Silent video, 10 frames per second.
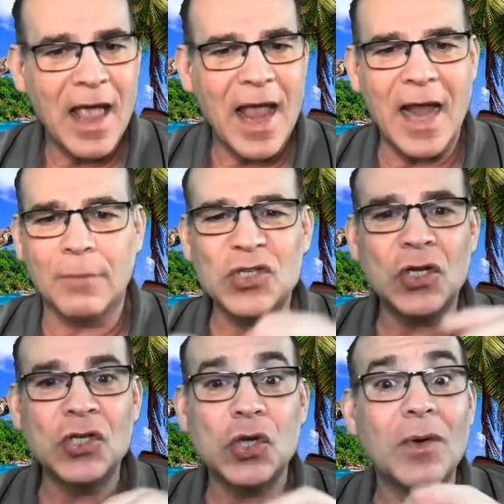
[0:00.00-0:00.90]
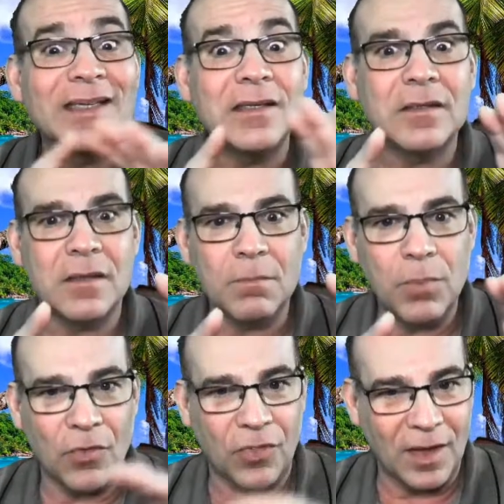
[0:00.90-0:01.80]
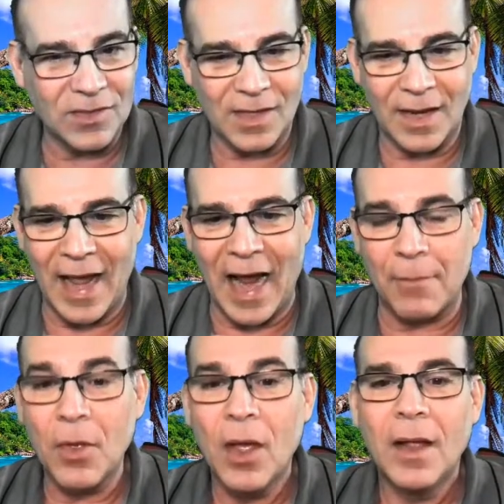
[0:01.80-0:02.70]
and I'm just going to show you the simple things in the app,